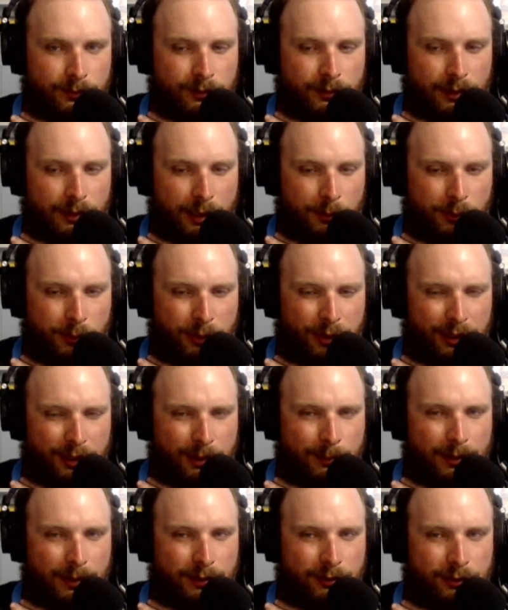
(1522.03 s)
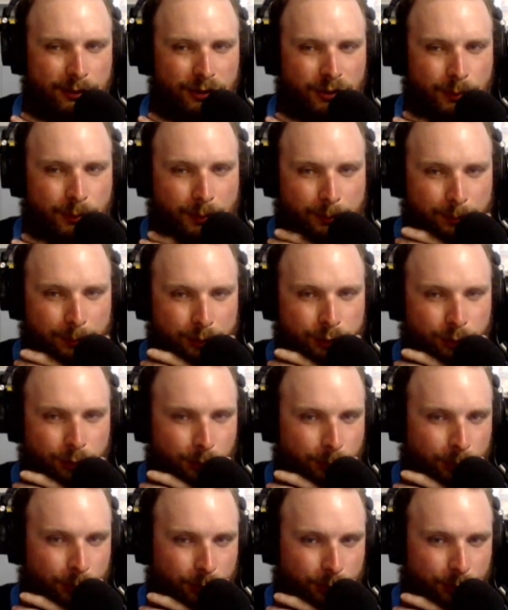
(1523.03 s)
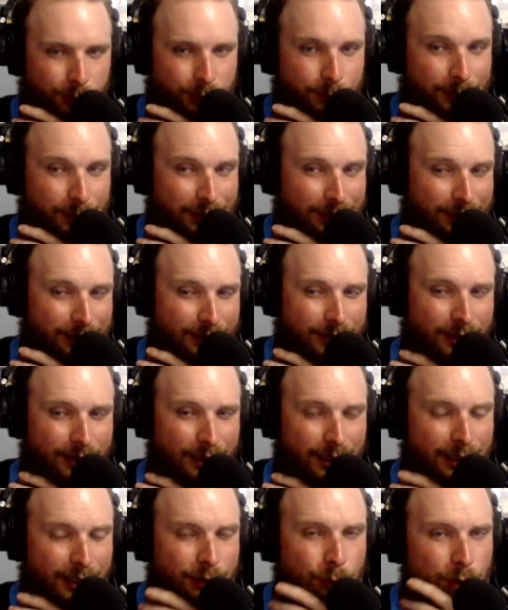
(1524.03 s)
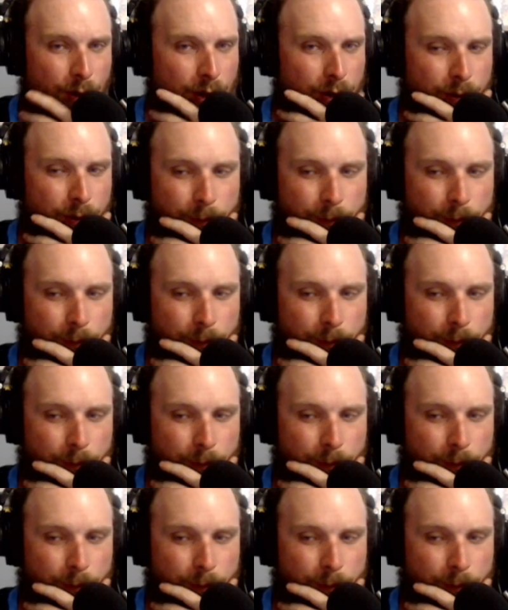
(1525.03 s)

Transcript: I would think about this, but mystery portal could be anywhere.